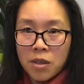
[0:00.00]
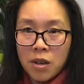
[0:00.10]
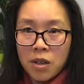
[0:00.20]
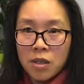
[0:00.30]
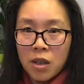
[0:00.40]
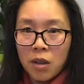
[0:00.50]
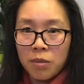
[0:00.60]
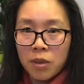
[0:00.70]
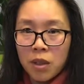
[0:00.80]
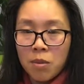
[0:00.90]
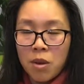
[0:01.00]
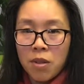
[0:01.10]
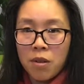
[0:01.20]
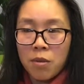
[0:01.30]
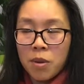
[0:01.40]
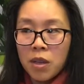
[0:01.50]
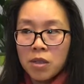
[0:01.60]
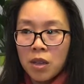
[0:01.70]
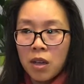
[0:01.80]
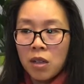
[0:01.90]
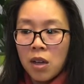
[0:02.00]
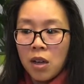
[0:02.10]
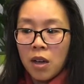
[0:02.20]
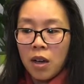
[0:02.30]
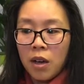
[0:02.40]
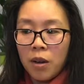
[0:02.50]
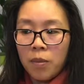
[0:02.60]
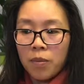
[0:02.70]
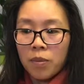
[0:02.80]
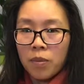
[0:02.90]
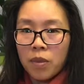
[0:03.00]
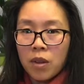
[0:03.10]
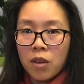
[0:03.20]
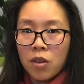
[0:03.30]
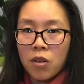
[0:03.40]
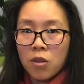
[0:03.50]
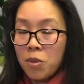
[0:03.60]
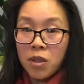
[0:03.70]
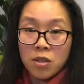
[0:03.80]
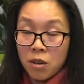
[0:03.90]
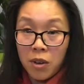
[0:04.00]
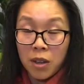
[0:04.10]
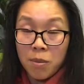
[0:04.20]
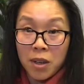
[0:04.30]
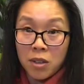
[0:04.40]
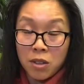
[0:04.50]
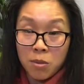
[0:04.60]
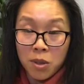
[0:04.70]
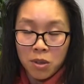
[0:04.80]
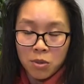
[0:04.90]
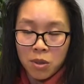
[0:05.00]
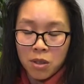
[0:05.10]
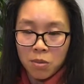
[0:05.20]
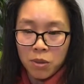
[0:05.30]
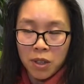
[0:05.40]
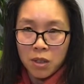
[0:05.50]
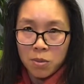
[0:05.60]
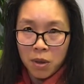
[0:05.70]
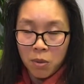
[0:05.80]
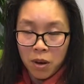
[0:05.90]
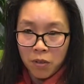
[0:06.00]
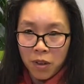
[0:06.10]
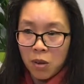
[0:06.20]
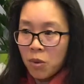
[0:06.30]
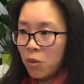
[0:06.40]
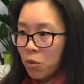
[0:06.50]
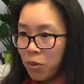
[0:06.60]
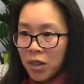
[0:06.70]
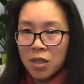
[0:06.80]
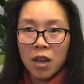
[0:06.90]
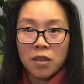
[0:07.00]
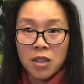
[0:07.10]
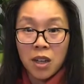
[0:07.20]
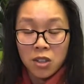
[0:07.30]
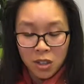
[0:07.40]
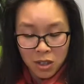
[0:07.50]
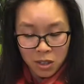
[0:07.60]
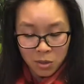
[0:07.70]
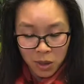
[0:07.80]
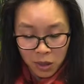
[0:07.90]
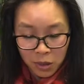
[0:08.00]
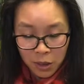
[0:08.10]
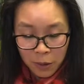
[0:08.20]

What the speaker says: There are some chemotherapies that curcumin is not recommended to be used with, so please be aware of that. We will print out the text sheets as well.